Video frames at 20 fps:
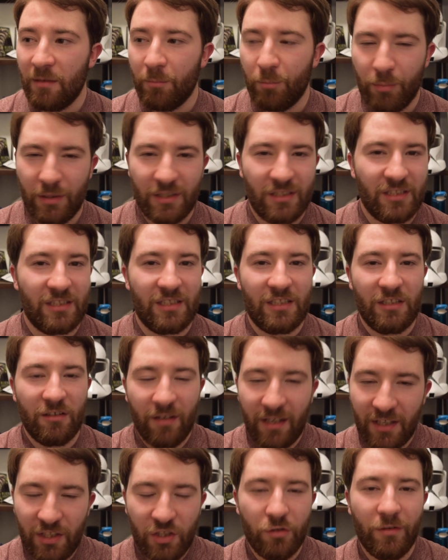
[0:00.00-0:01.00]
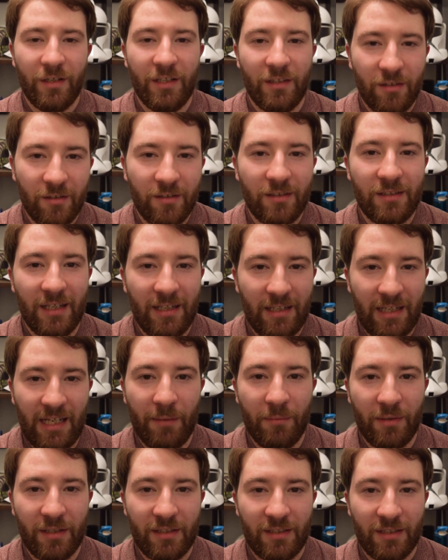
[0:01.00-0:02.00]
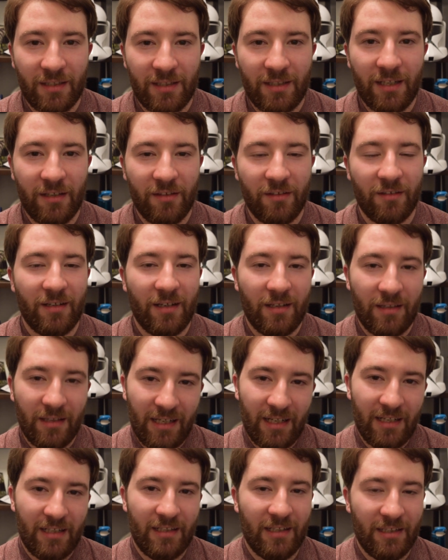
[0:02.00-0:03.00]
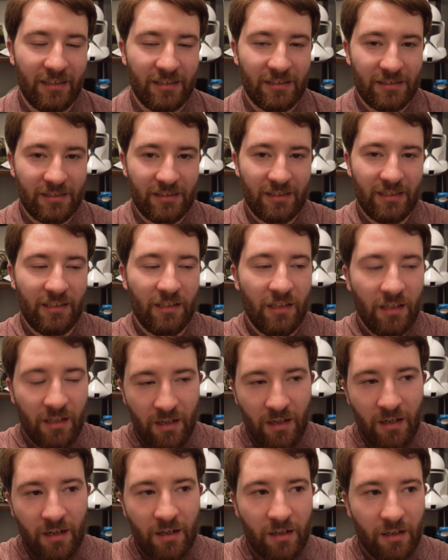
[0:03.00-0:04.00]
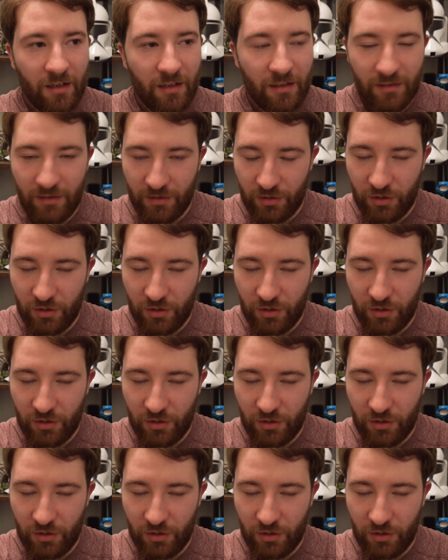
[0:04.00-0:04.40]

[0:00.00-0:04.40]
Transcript: but still, I enjoyed their dynamic together. They had a nice scene on the